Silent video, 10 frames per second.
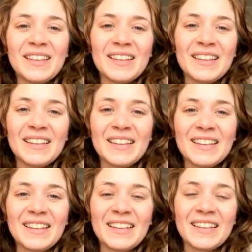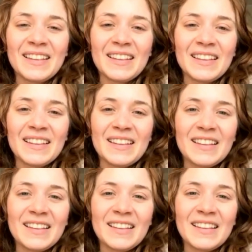
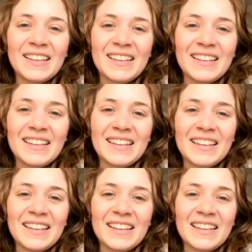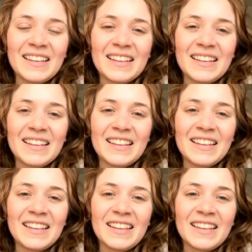(silent)